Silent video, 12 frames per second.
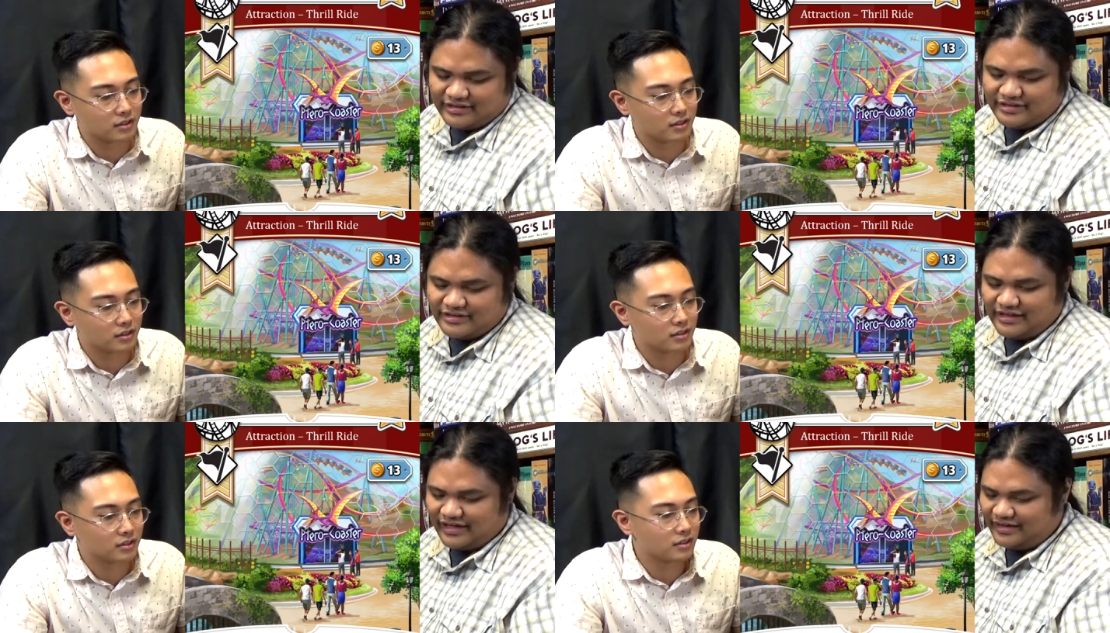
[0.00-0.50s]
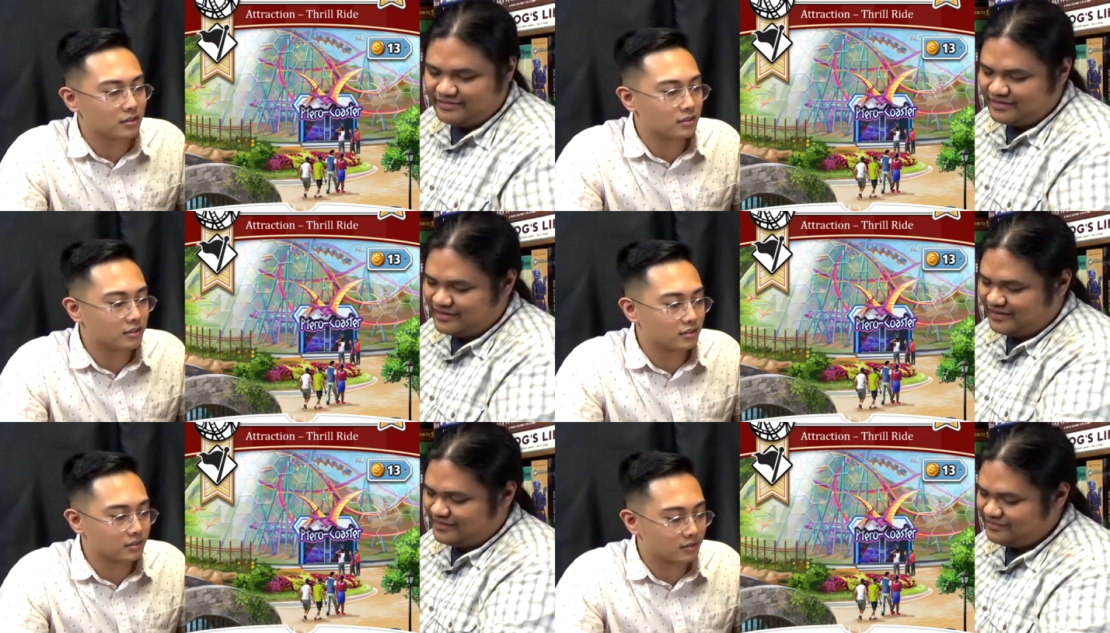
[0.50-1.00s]

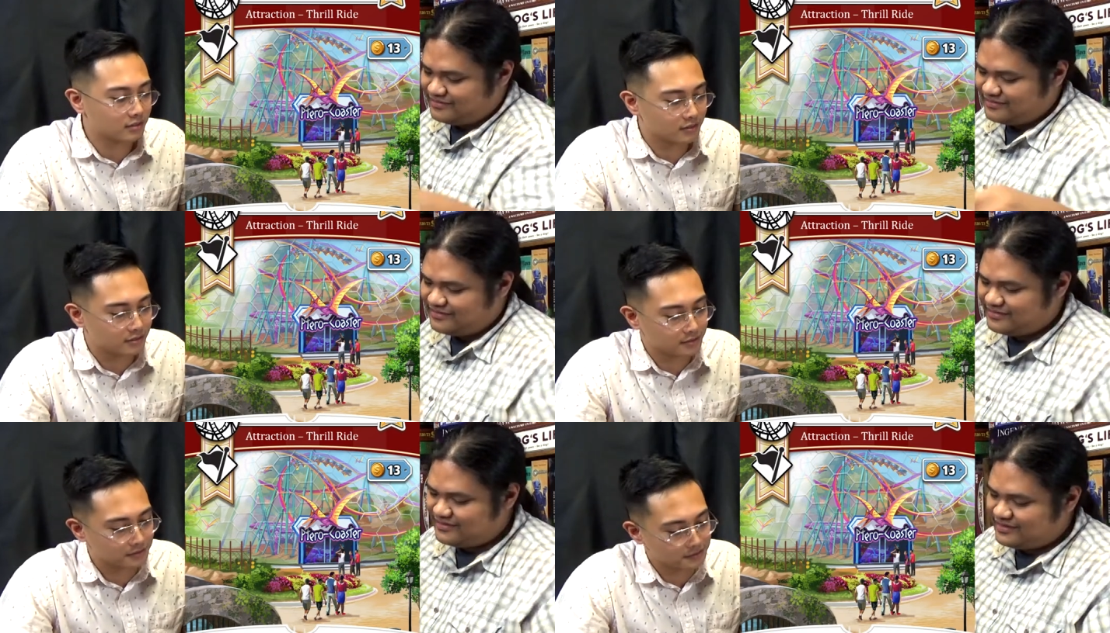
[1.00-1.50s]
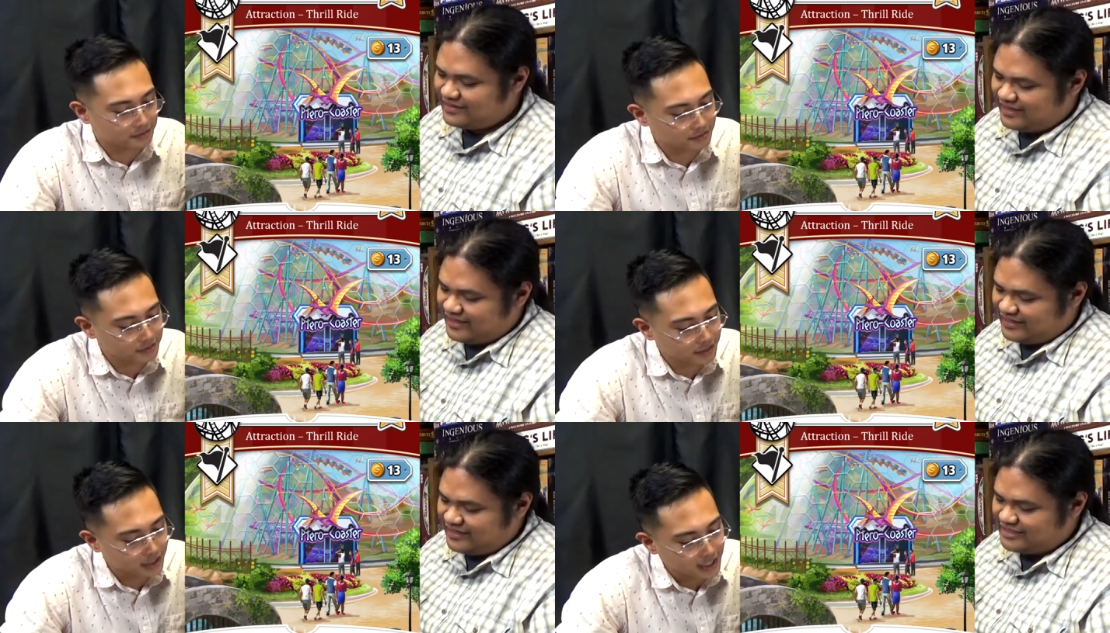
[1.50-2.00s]
Speaker 1: the the,
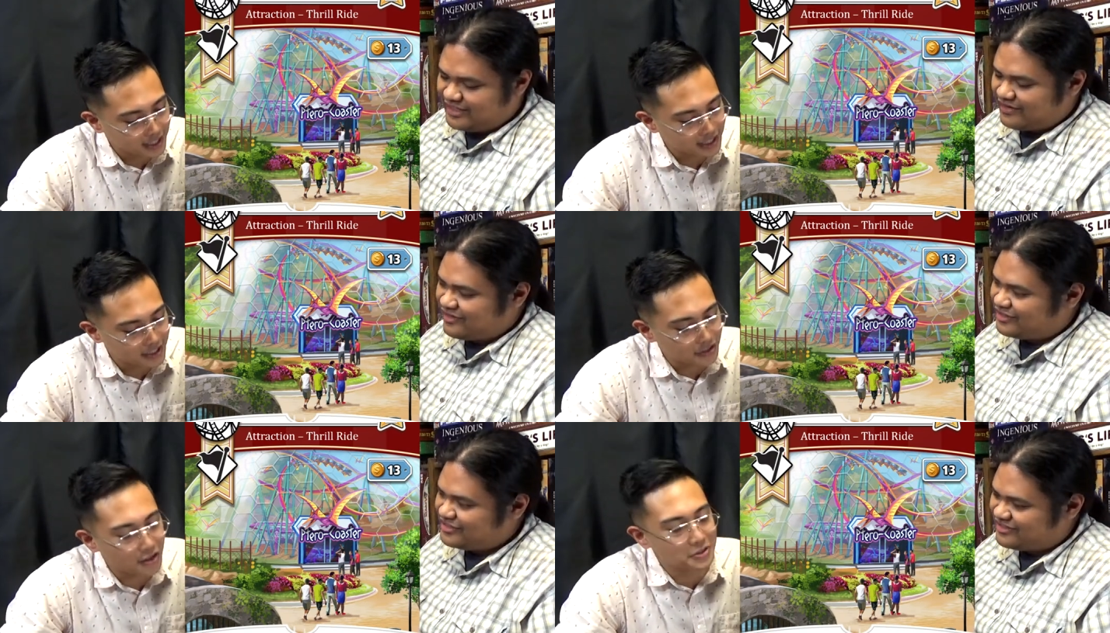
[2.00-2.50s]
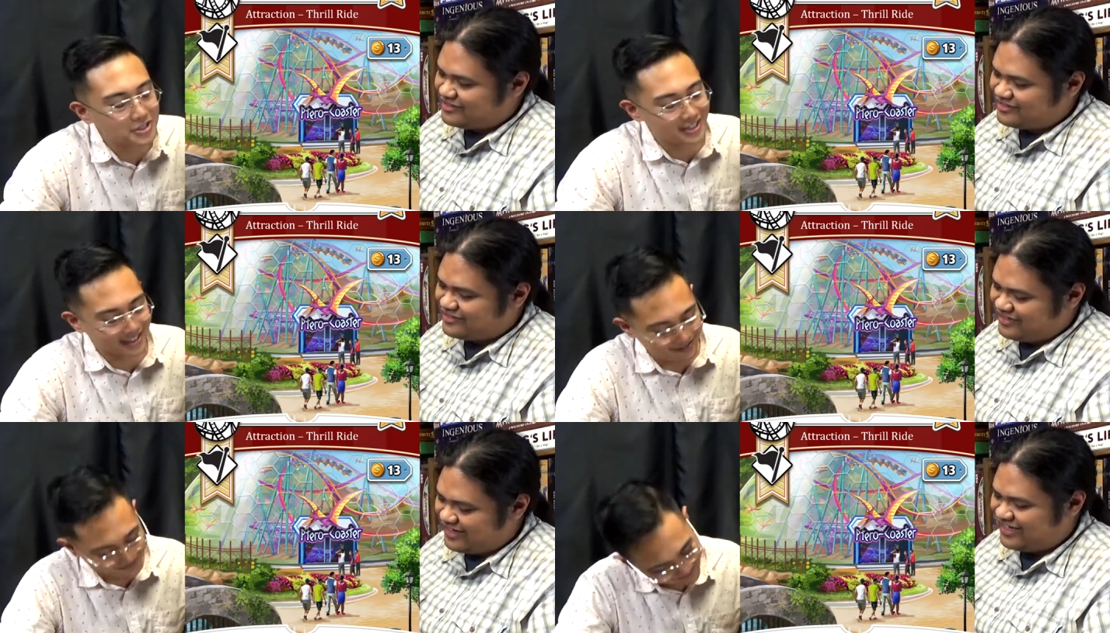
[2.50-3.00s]
the
Speaker 2: Pterocoaster.
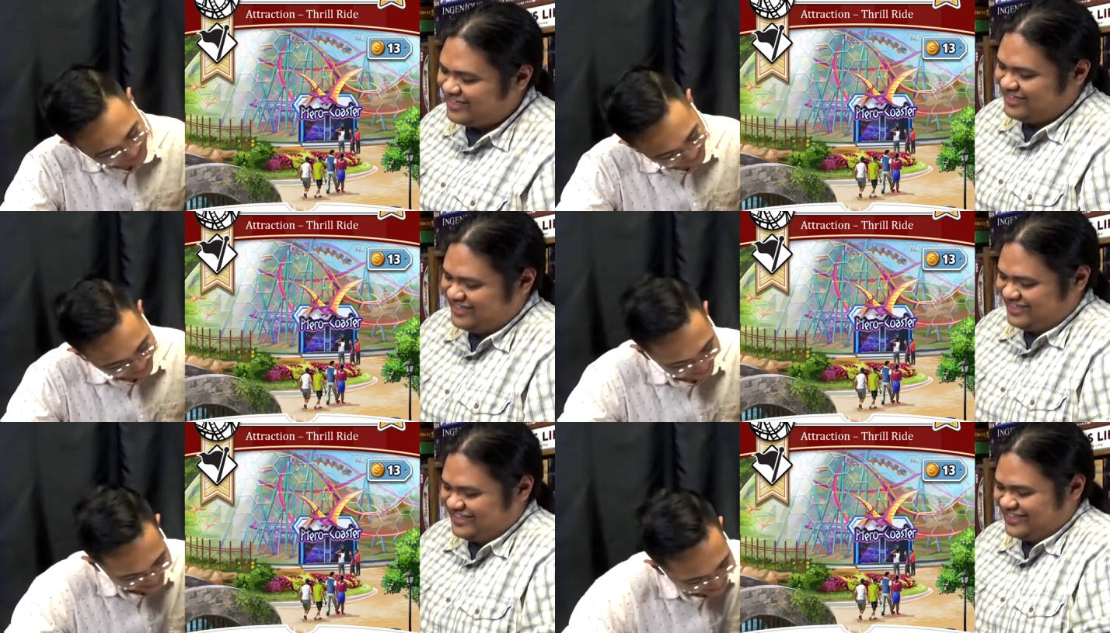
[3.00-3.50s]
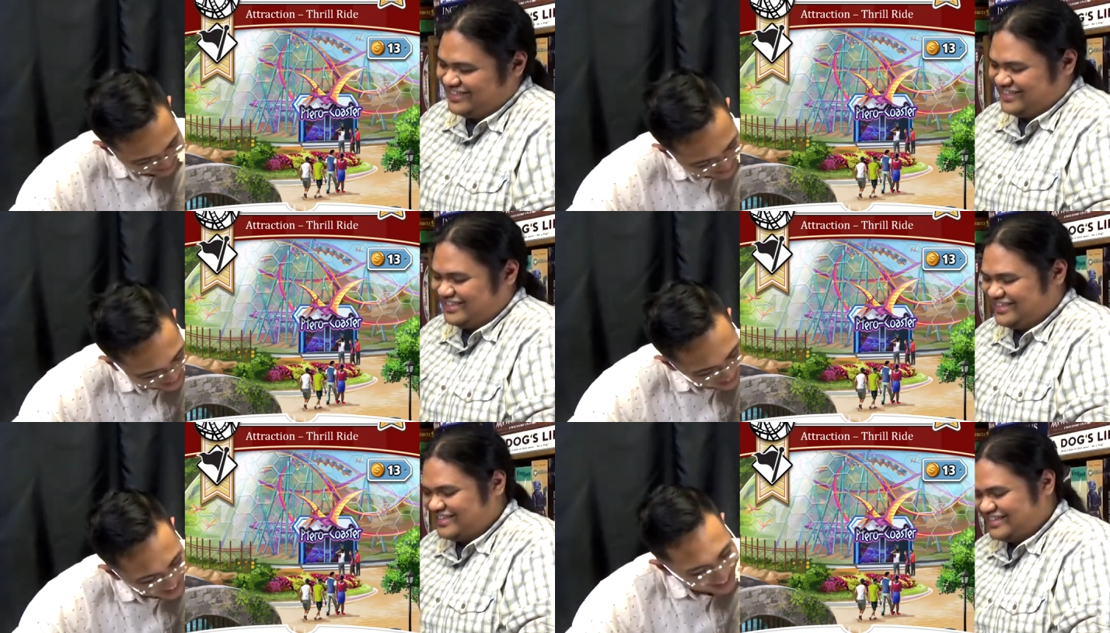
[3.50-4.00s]
Yeah.
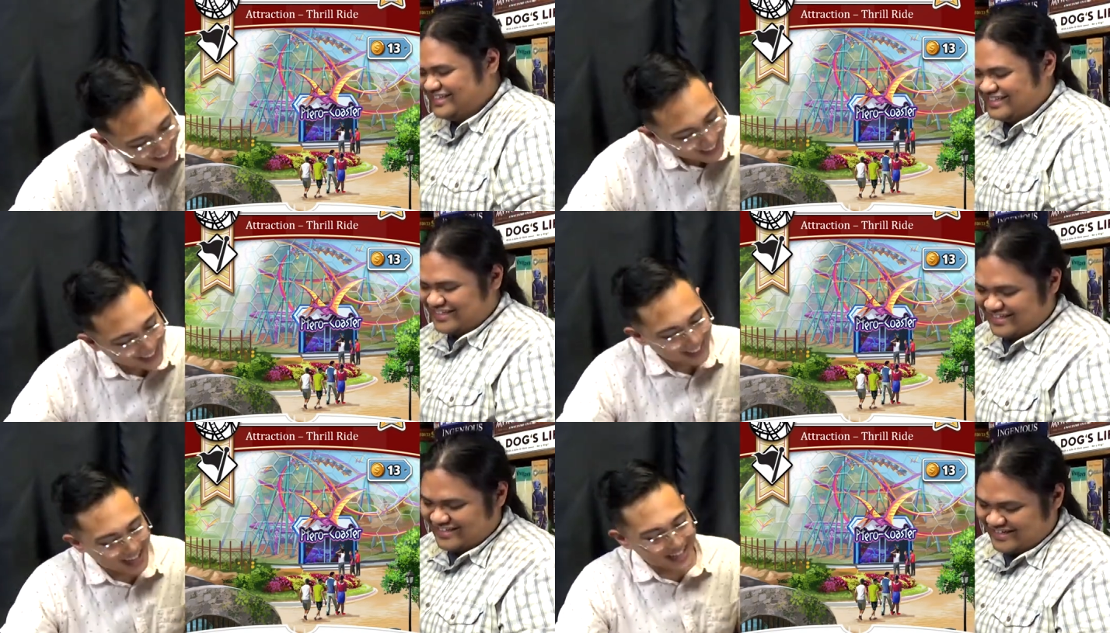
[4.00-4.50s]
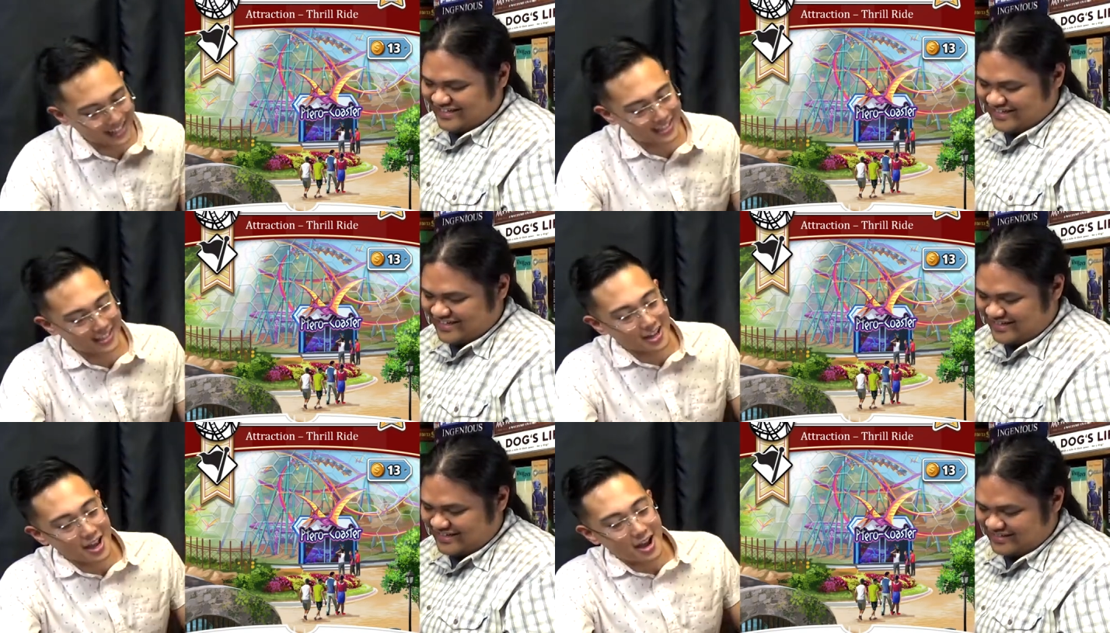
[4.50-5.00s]
Yes. Yeah.